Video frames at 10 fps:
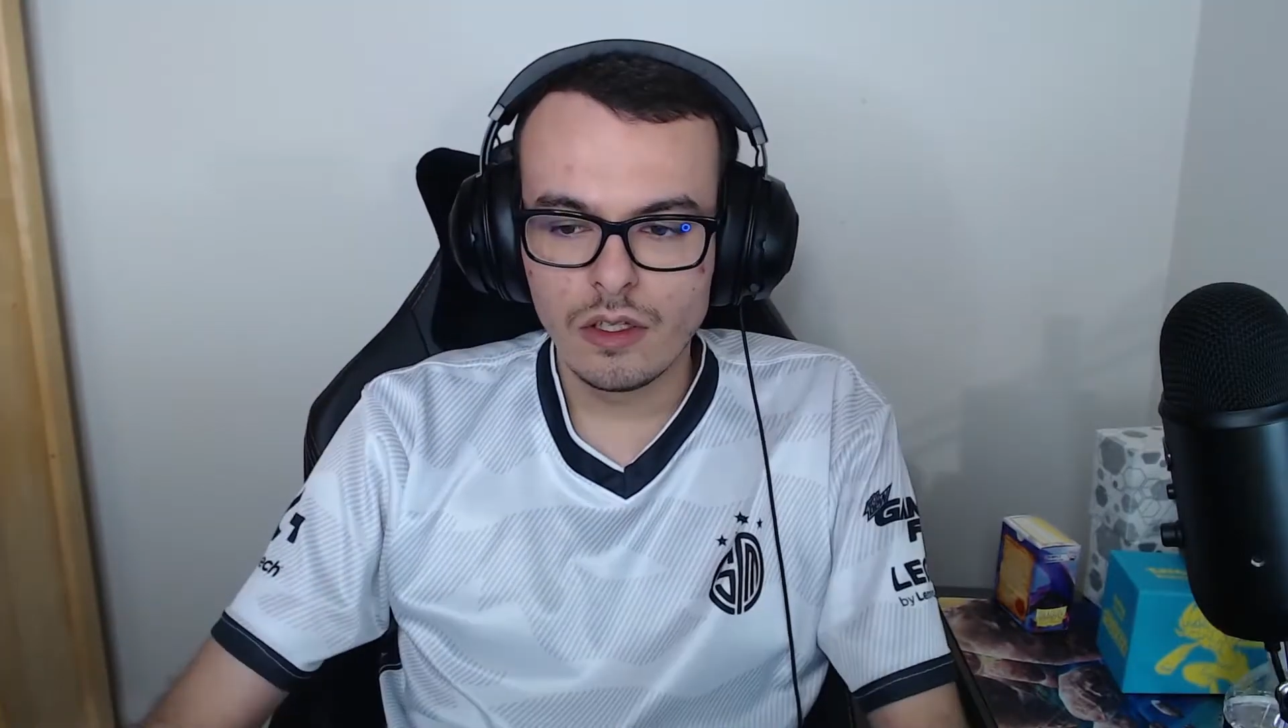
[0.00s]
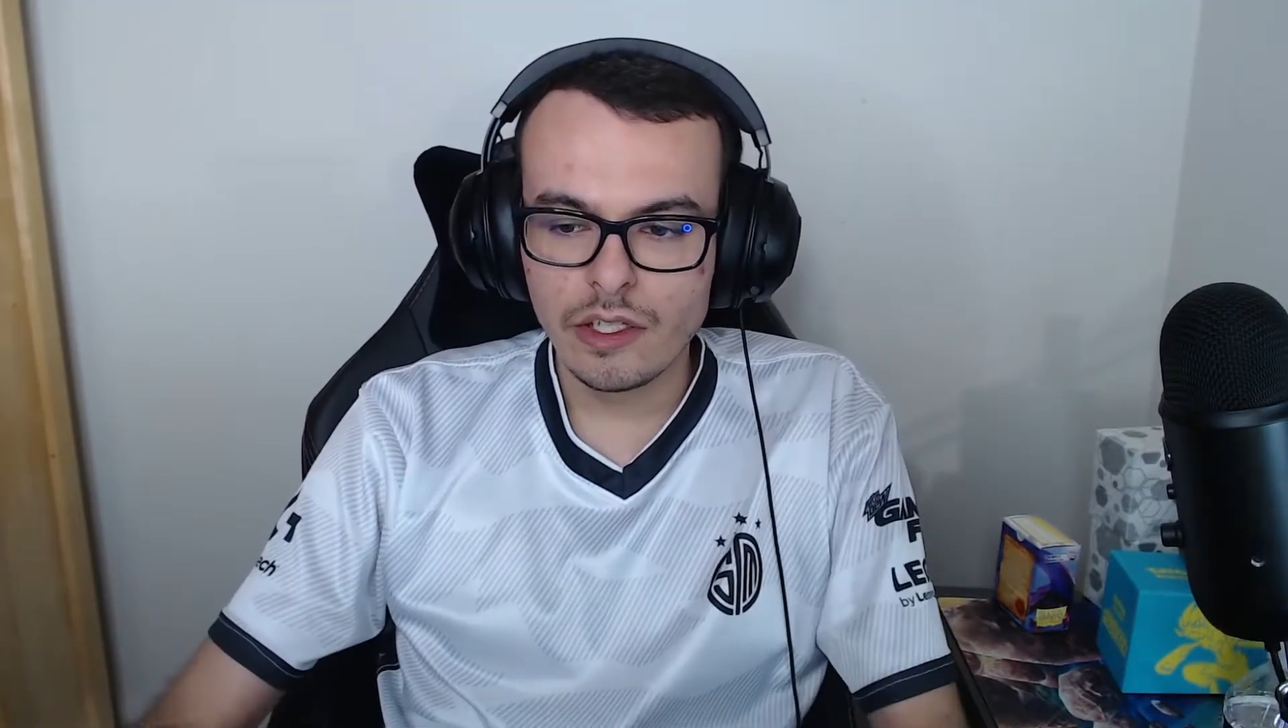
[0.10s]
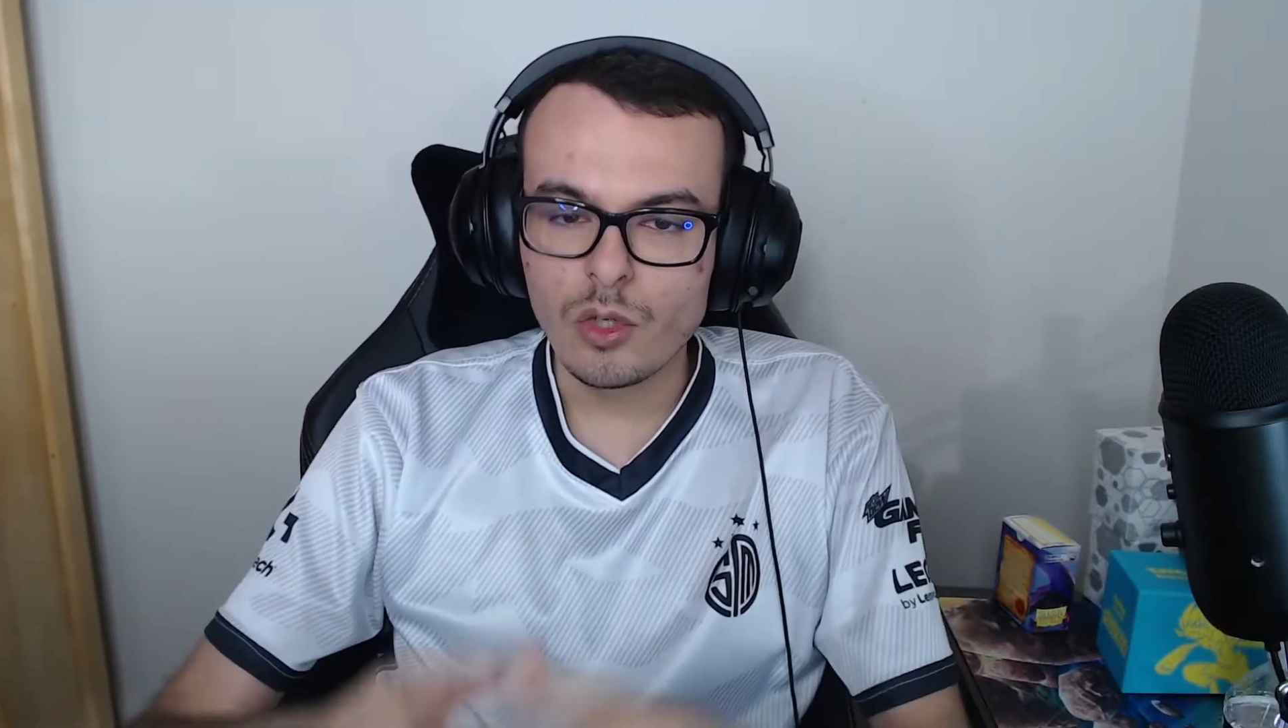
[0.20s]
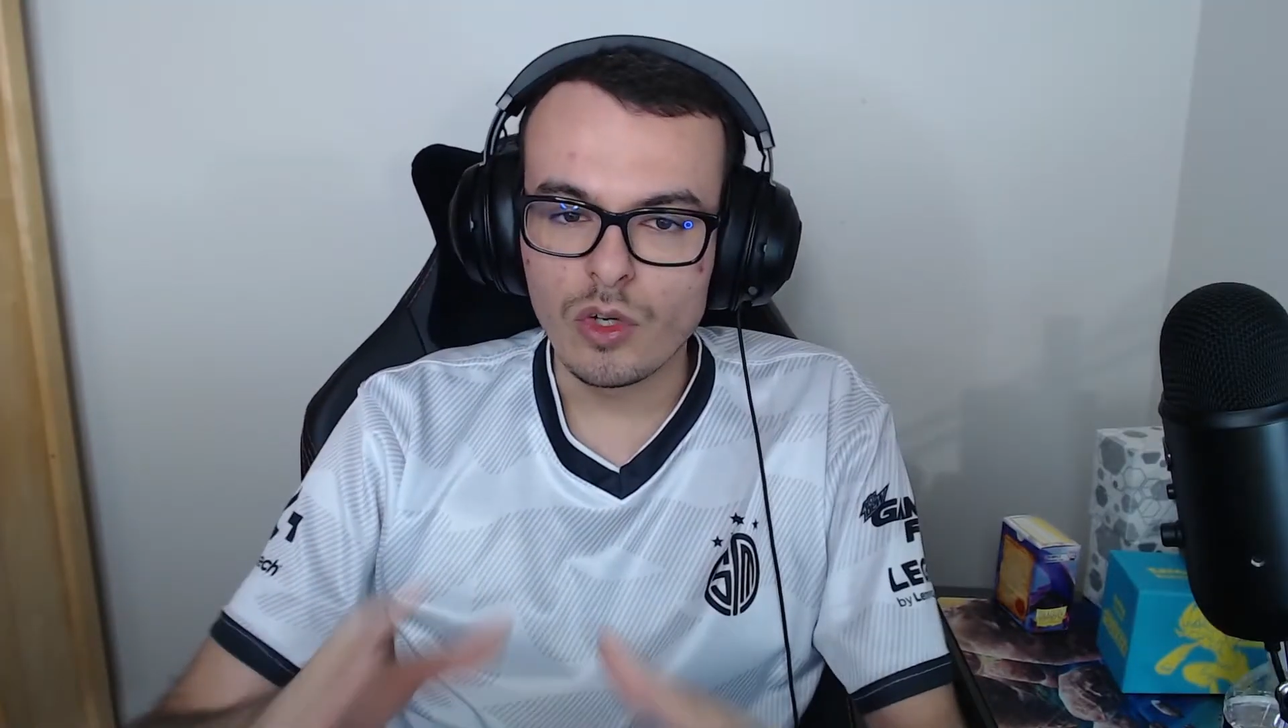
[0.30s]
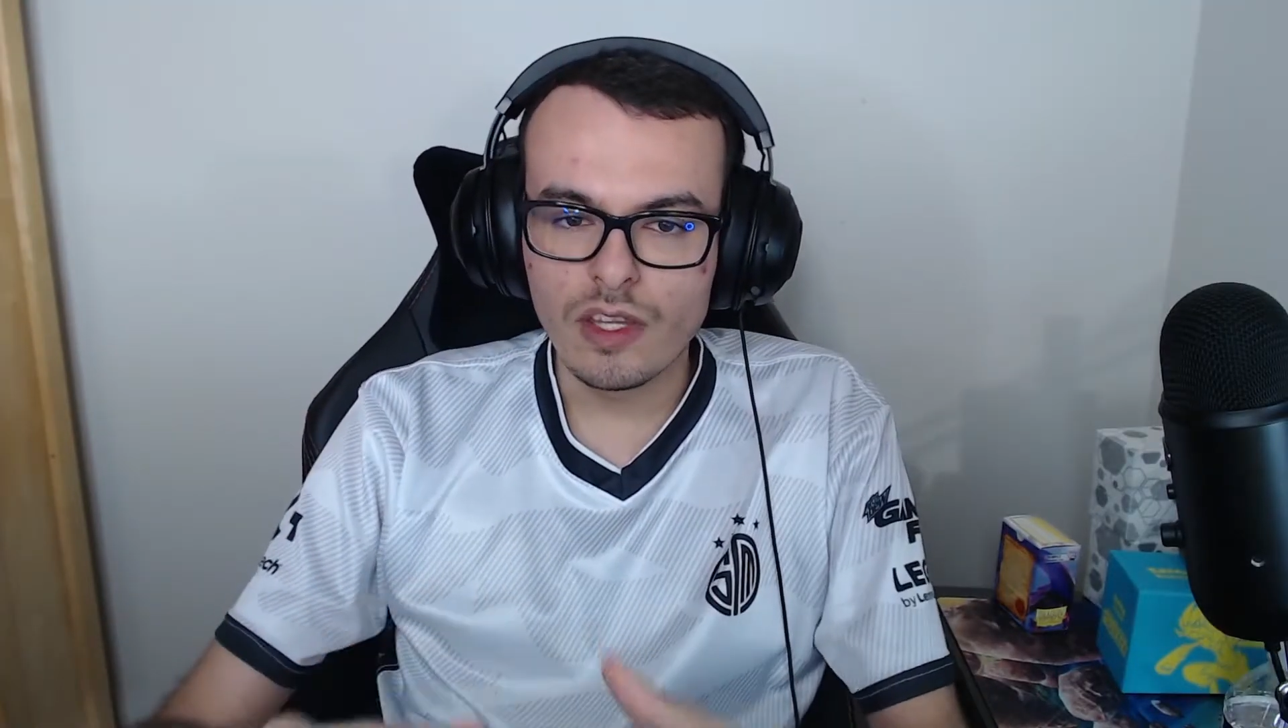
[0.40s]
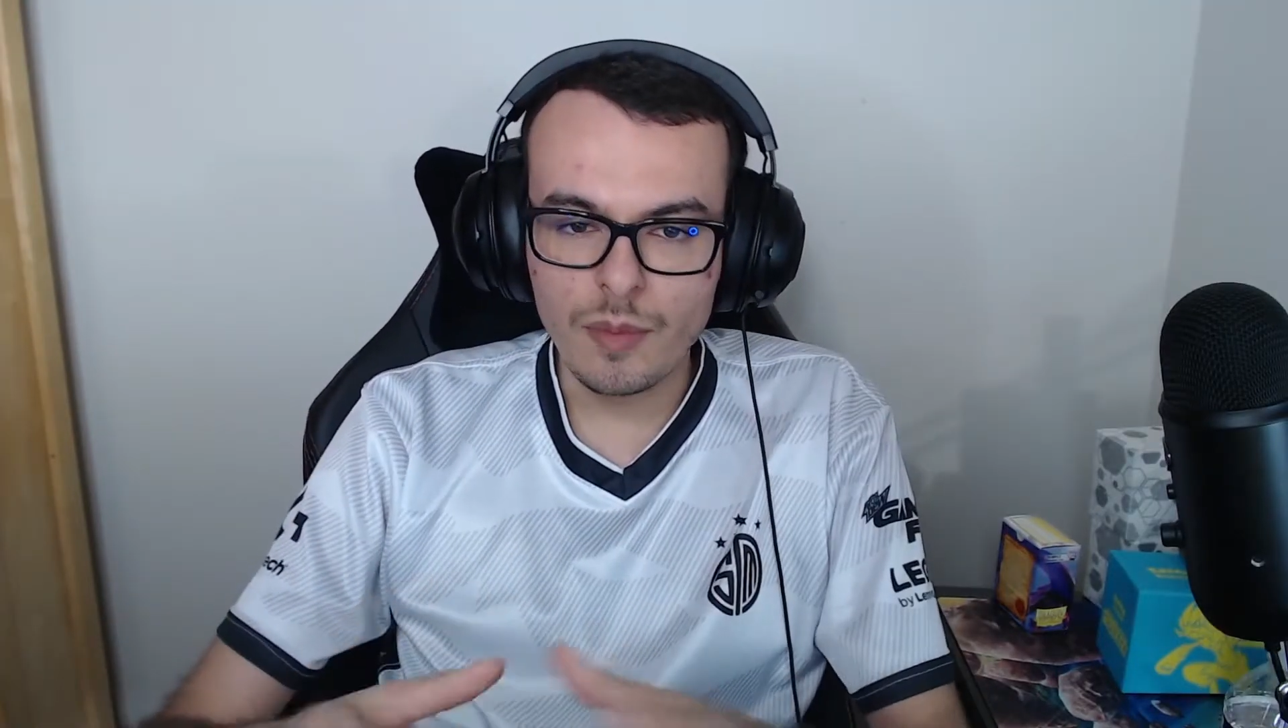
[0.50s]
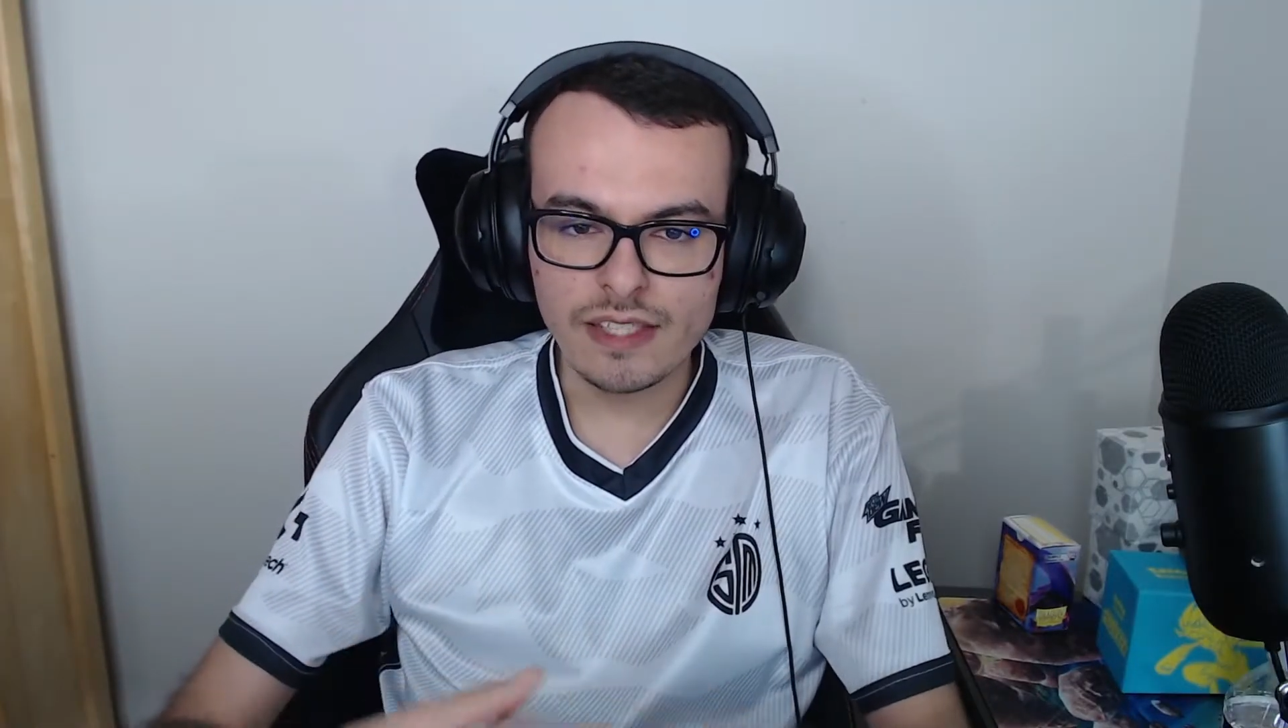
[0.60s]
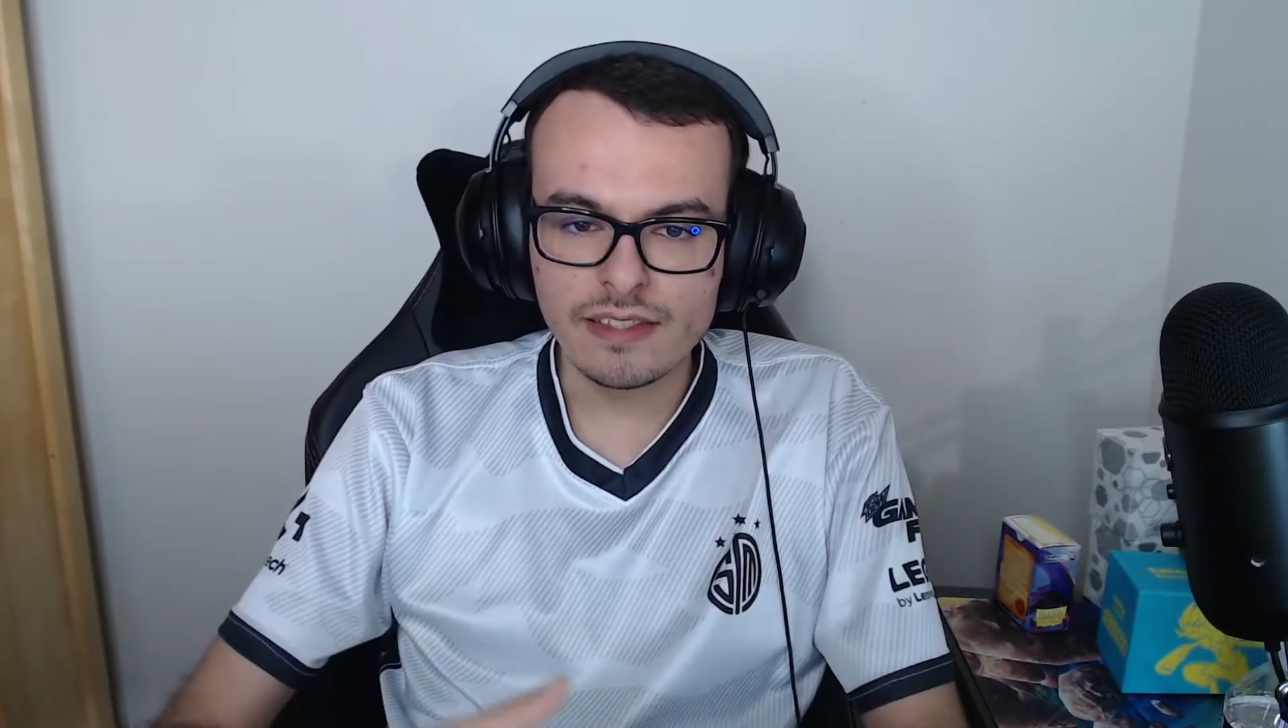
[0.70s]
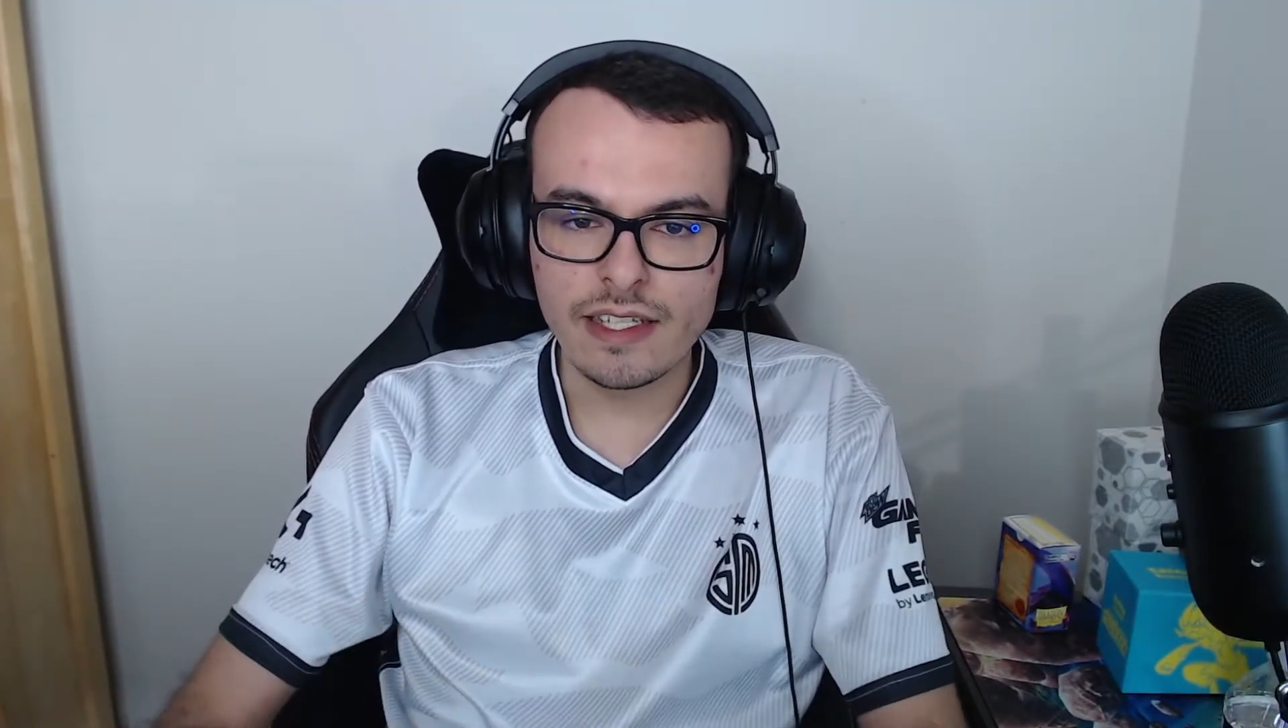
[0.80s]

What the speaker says: You know, one of the best